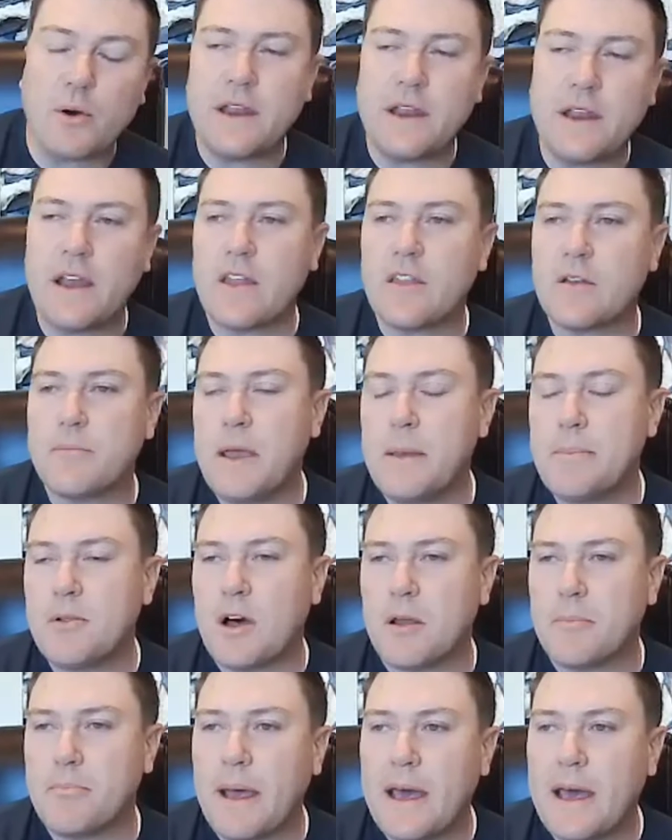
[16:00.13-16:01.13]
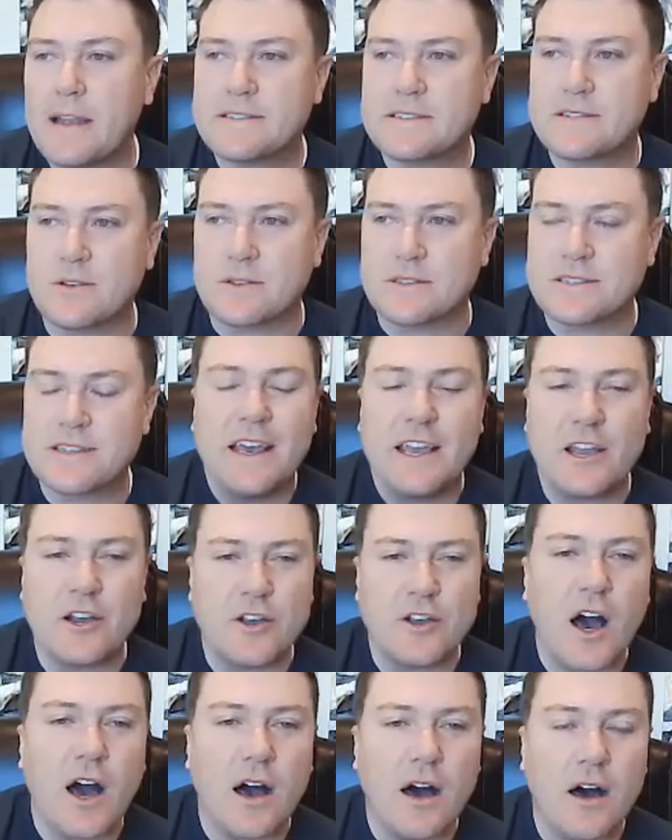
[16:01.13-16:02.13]
putting other people on pedestals, you're
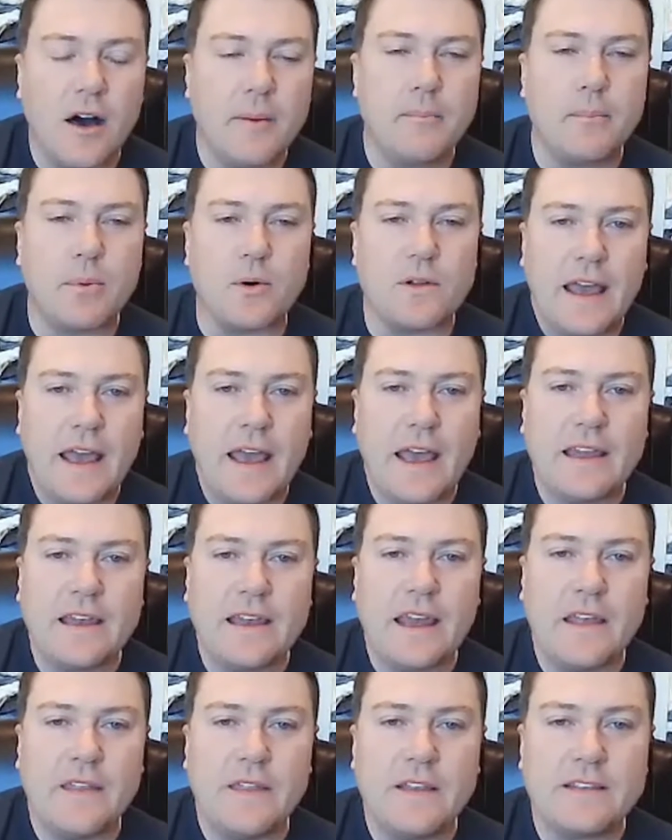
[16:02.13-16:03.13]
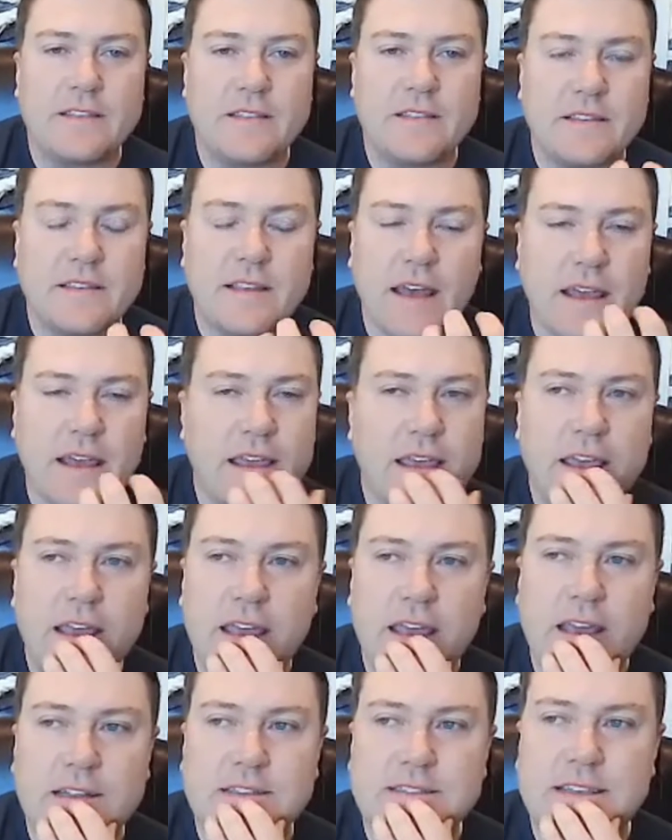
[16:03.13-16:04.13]
not humble. And and this is like it,
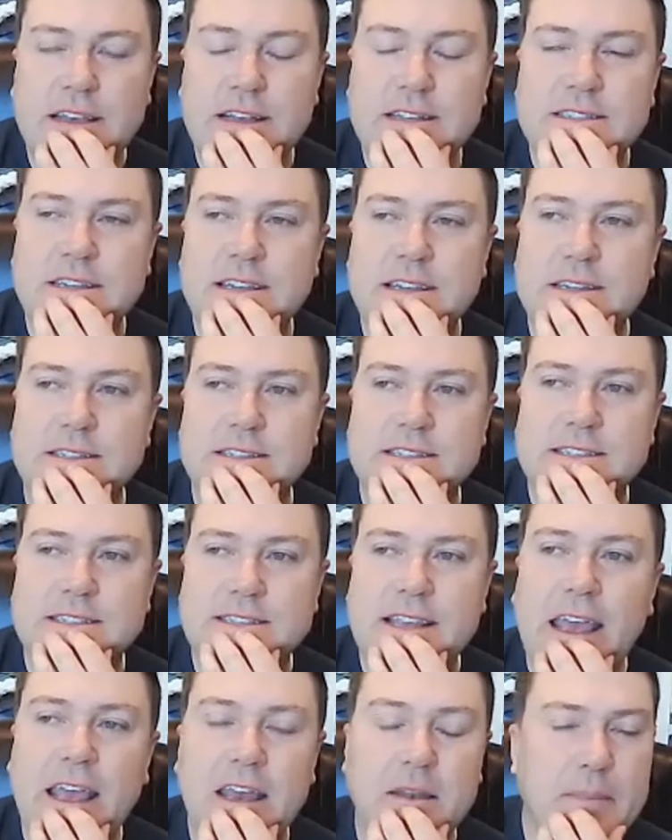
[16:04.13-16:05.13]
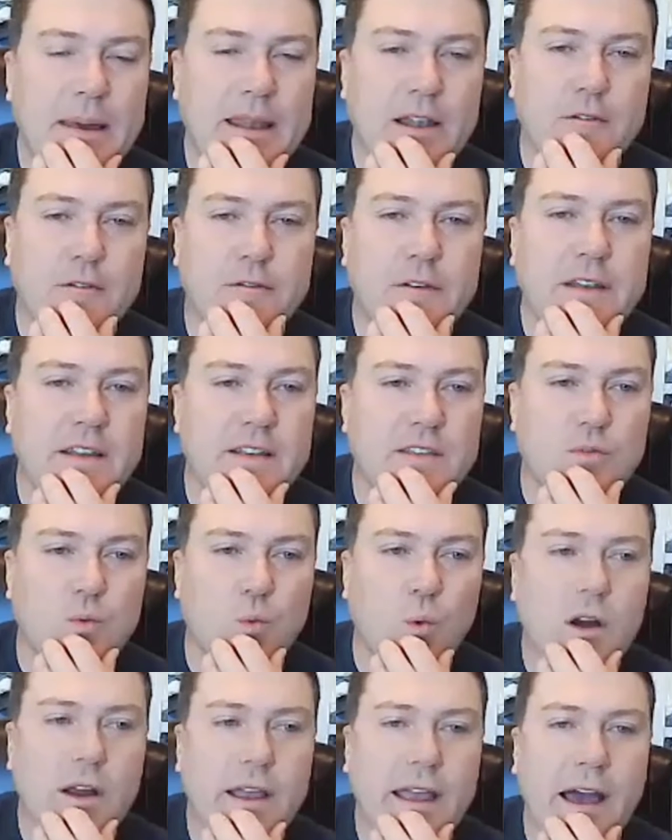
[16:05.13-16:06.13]
it's it's an insane mental fitness
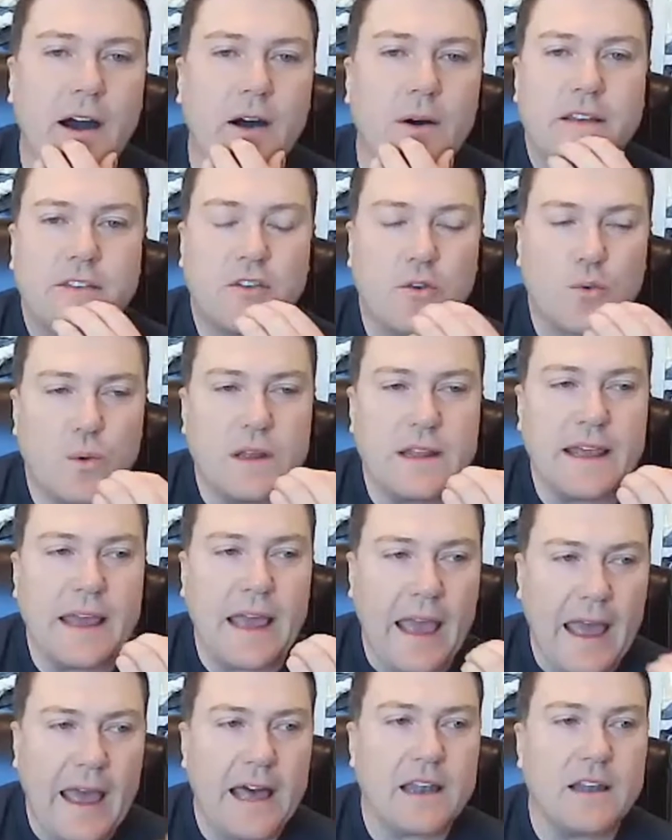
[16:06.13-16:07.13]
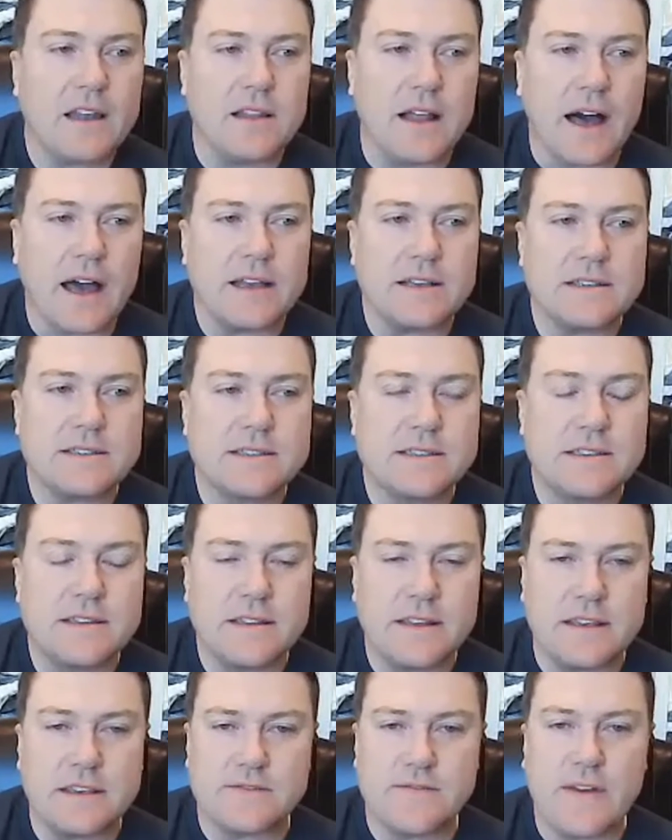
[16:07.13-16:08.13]
workout to really analyze
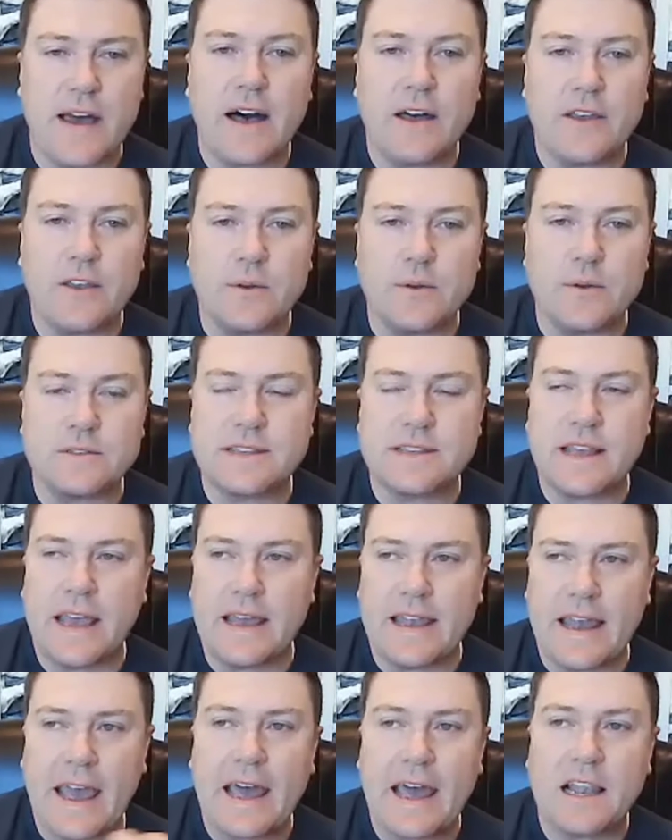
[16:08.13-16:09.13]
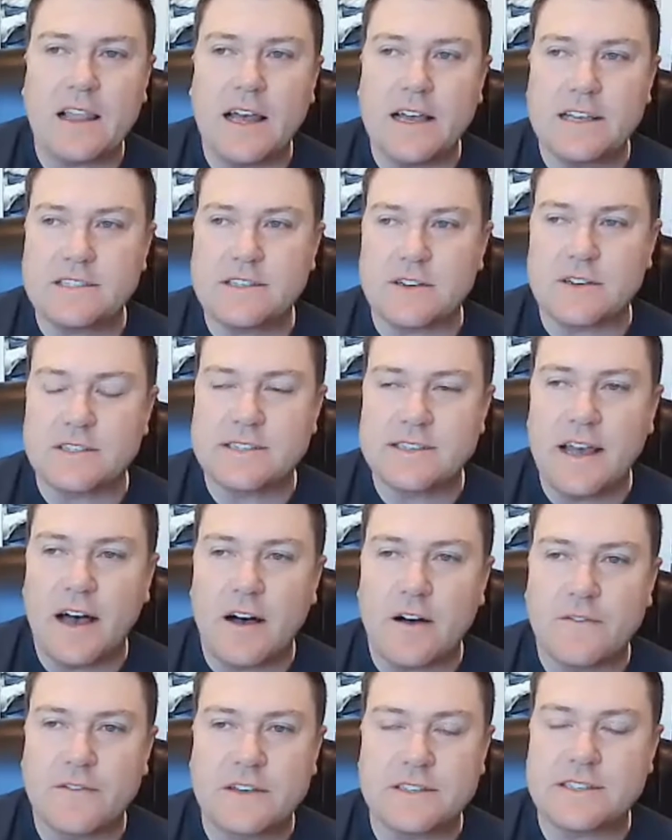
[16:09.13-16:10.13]
these values and analyze
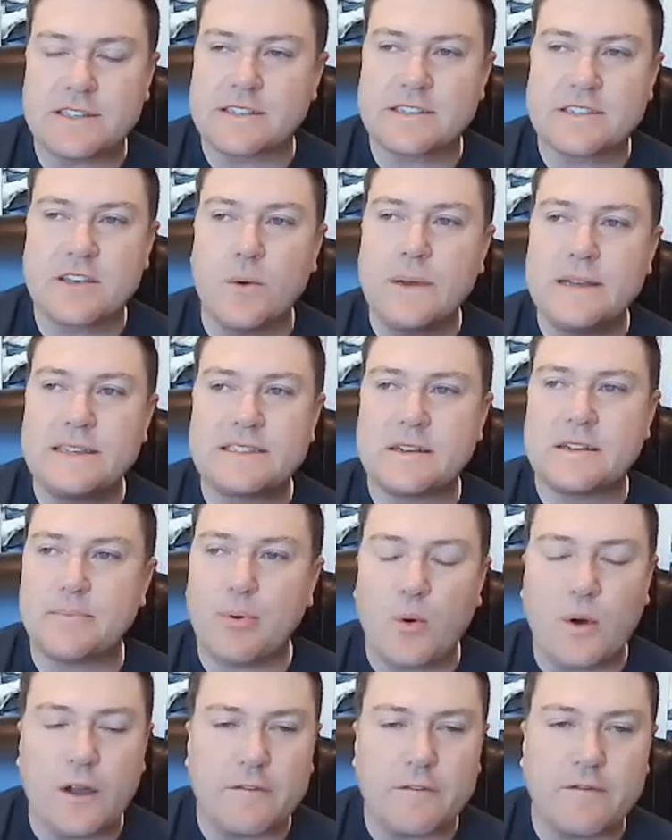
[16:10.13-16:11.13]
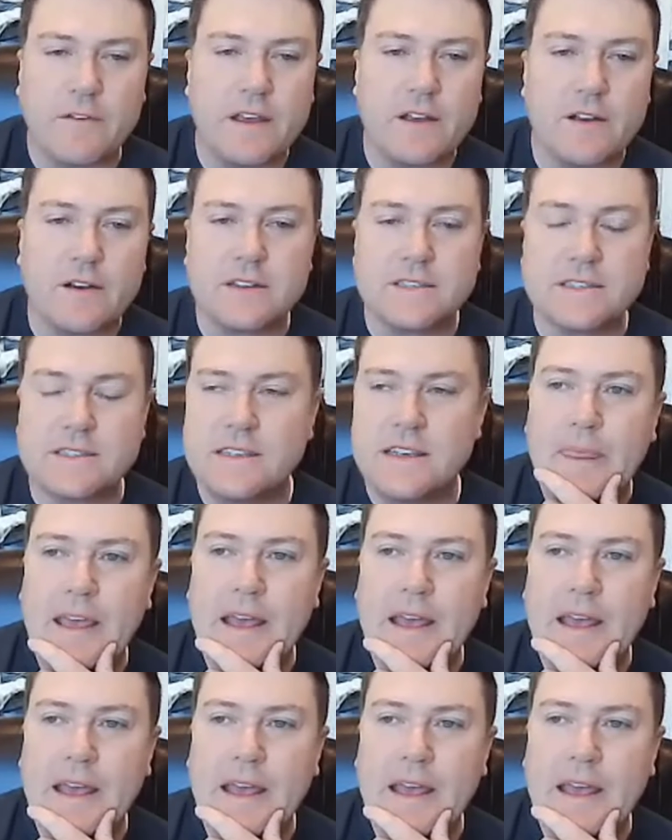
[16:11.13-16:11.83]
yourself because it's so easy to point fingers